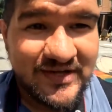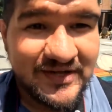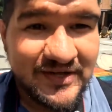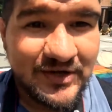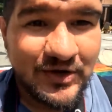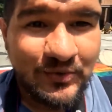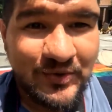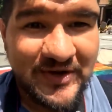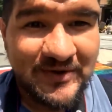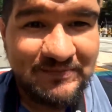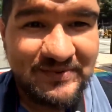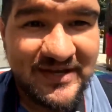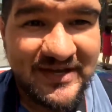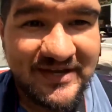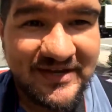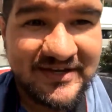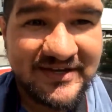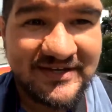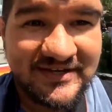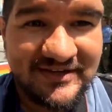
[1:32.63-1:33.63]
quick peek
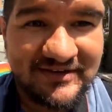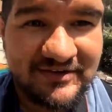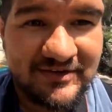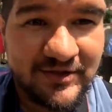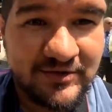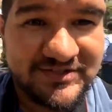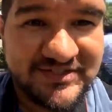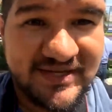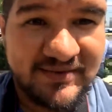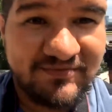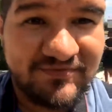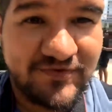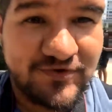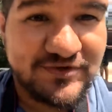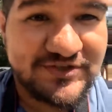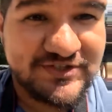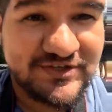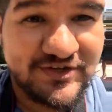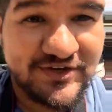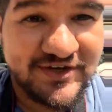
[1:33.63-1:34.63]
and close-up first
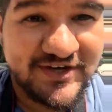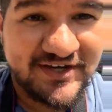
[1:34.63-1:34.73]
look